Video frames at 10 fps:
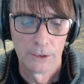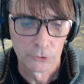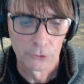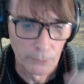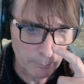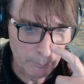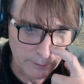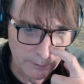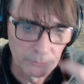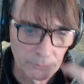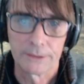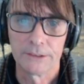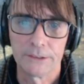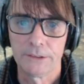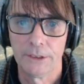So that means that
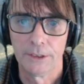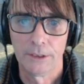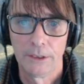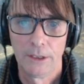is the